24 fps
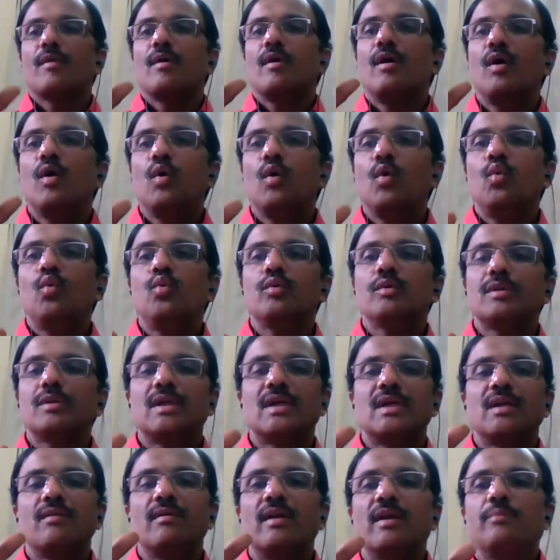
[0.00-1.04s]
how the
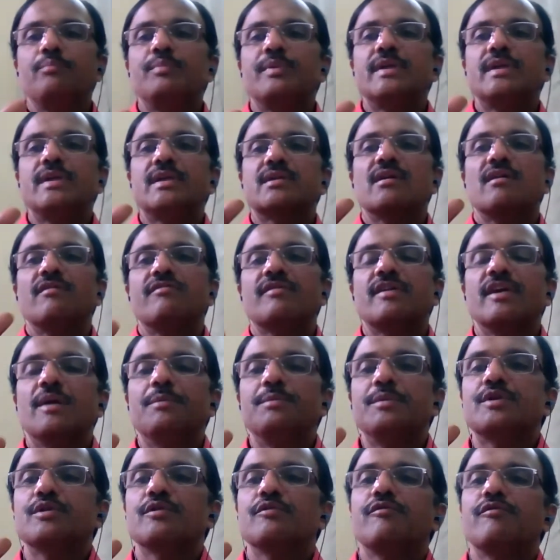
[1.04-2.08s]
development of
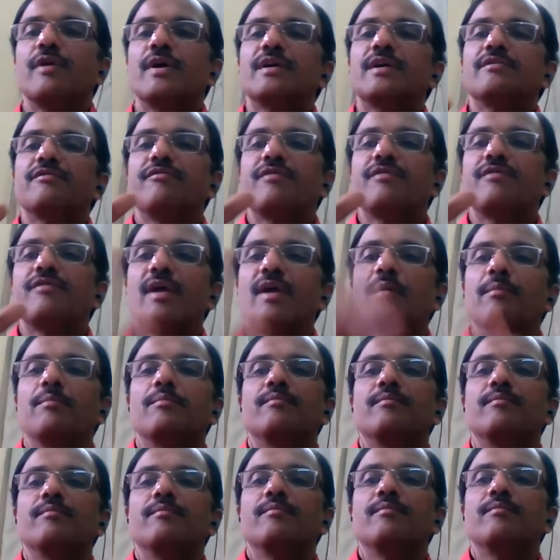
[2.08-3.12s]
gametophyte
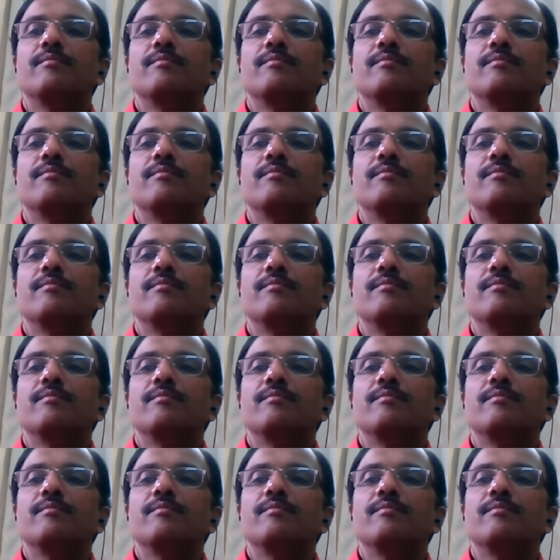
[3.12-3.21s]
from